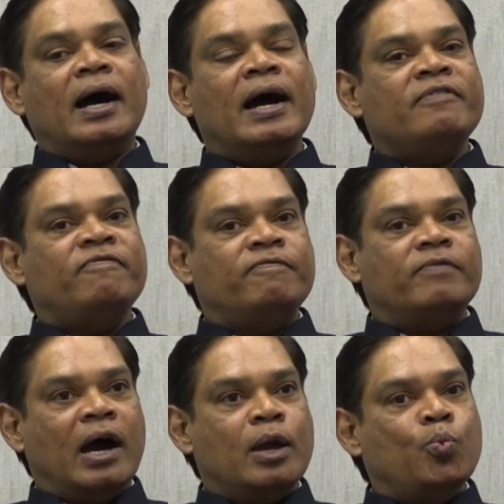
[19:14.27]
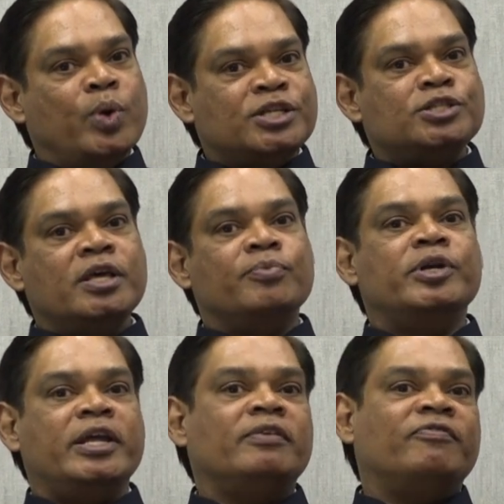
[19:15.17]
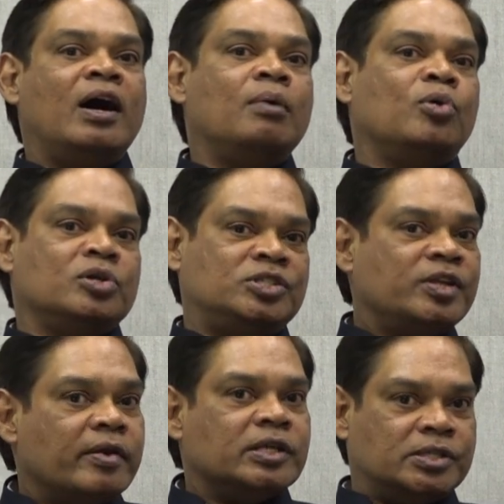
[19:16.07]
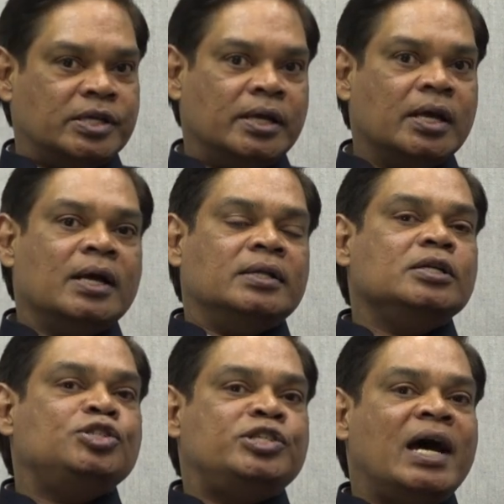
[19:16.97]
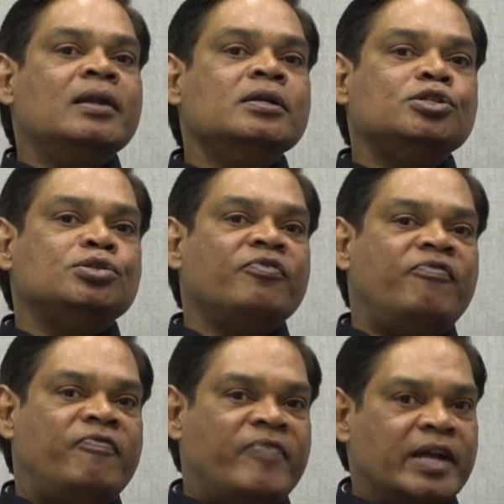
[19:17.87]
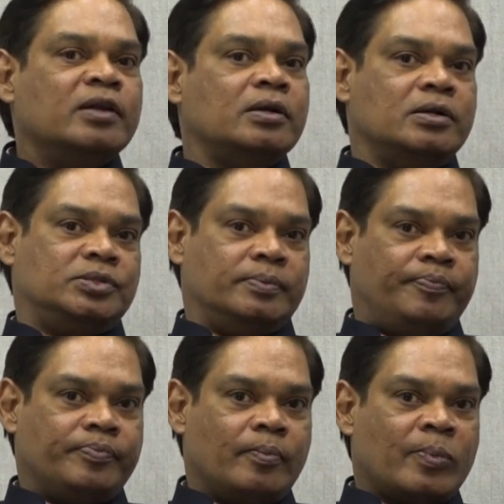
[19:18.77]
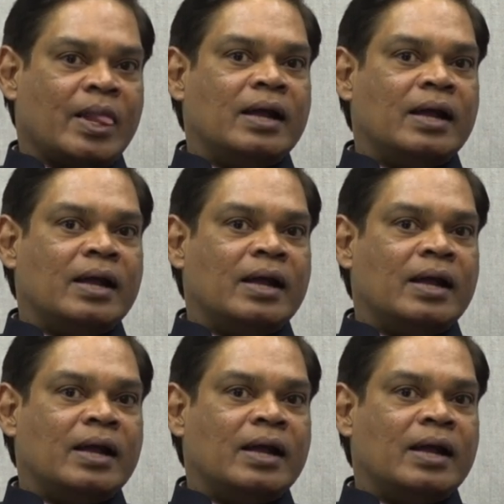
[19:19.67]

I wish they would take far more seriously the challenge to federalism exactly.